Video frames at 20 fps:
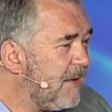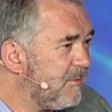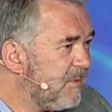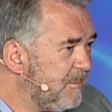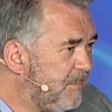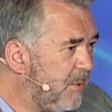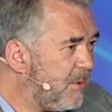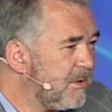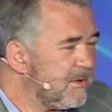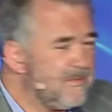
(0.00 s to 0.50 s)

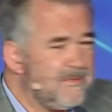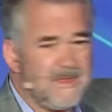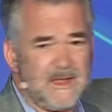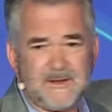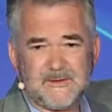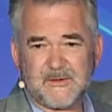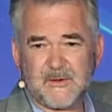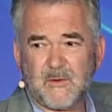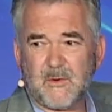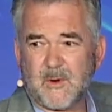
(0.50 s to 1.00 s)
reported
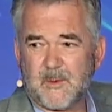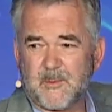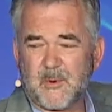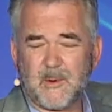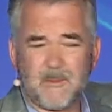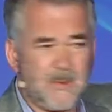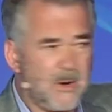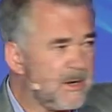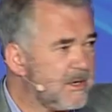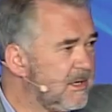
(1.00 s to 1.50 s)
then to
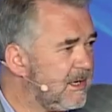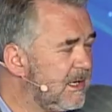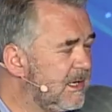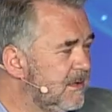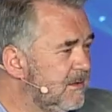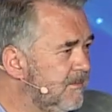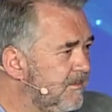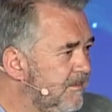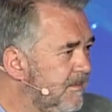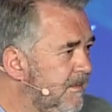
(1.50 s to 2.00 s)
corporate
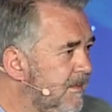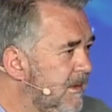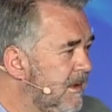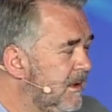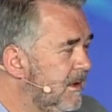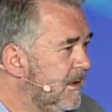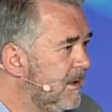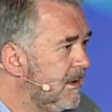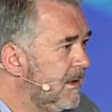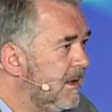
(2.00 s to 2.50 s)
marketing
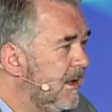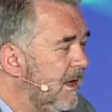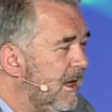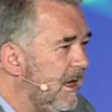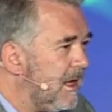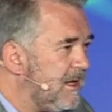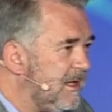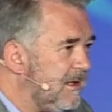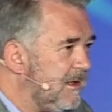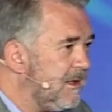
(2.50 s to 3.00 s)

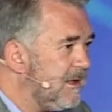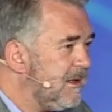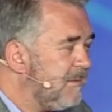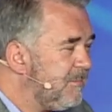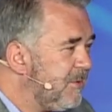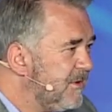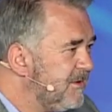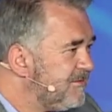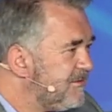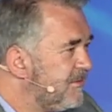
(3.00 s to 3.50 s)
and he, he
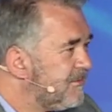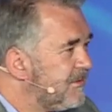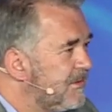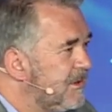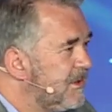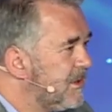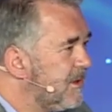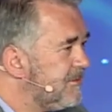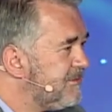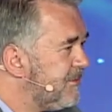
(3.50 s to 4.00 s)
points over
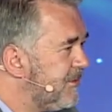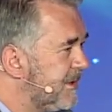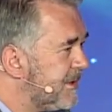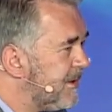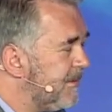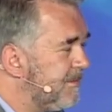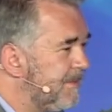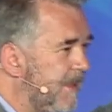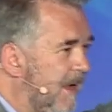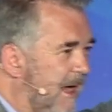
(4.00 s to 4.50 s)
there and goes,
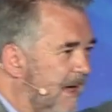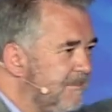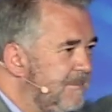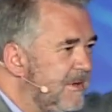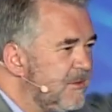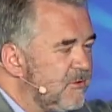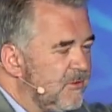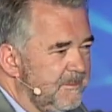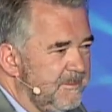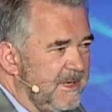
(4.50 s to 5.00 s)
Look, I've
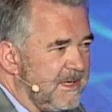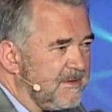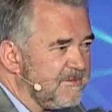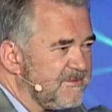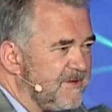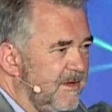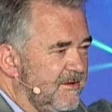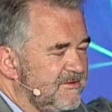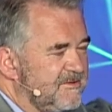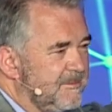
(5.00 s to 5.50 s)
been their
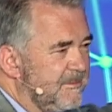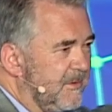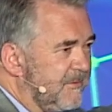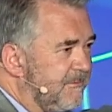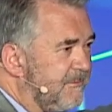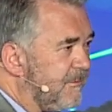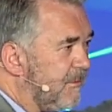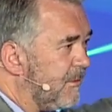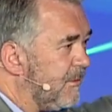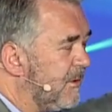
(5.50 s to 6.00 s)
biggest customer
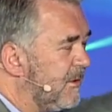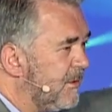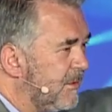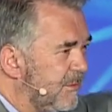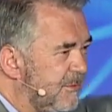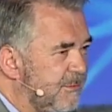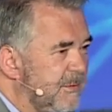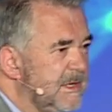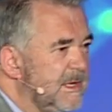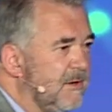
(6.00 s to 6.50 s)
for
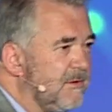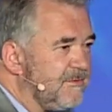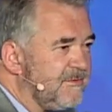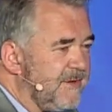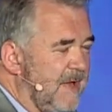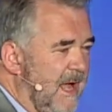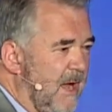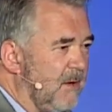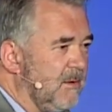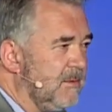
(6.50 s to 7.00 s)
three years
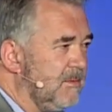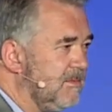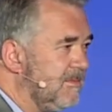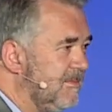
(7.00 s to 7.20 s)
now.